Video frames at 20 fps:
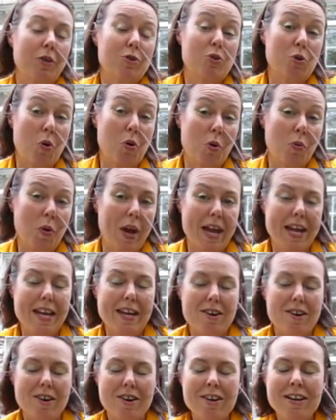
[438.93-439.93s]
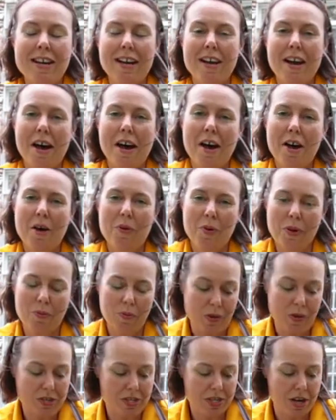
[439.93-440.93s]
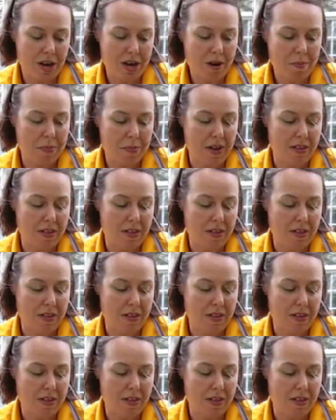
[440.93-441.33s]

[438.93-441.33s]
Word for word: doorway here when we're done,